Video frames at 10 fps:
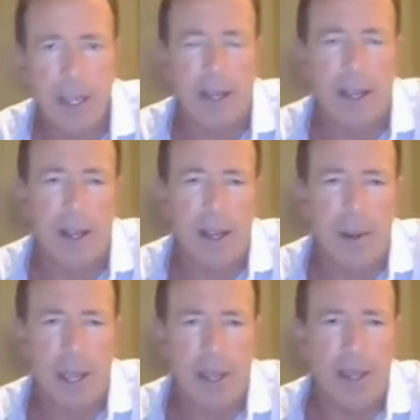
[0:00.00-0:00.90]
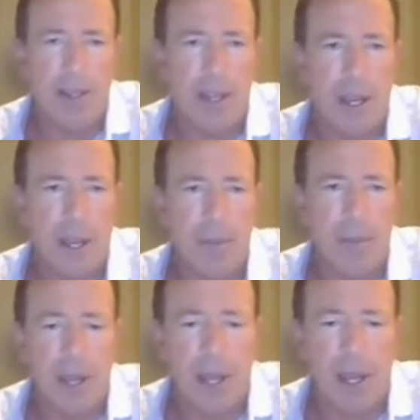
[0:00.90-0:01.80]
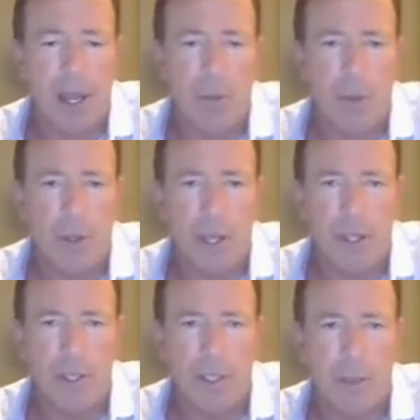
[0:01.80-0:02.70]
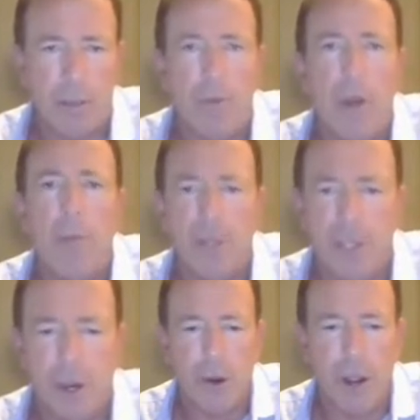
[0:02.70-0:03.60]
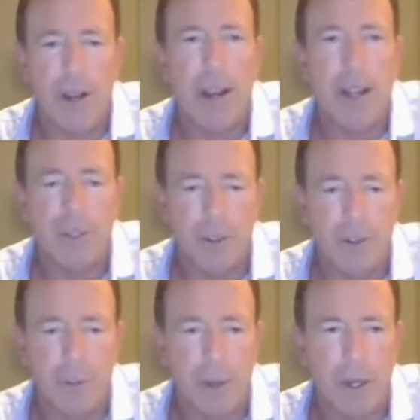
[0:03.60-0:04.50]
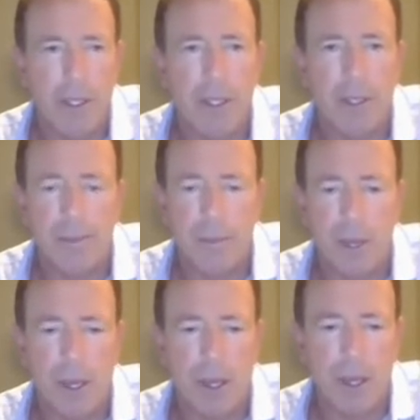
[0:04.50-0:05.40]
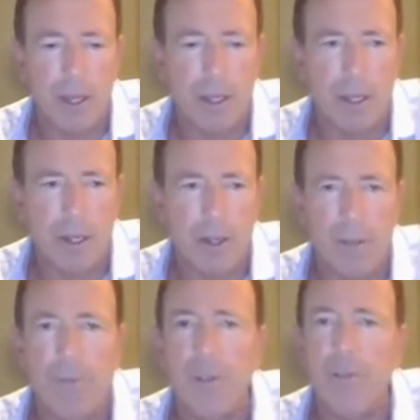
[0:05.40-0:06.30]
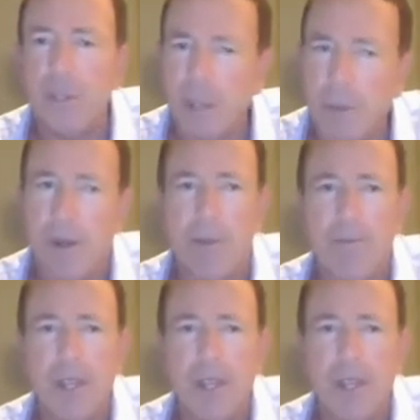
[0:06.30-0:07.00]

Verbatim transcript: Uh, and um, uh, we'll get into some numbers right now so everybody can uh, get a good feel for the company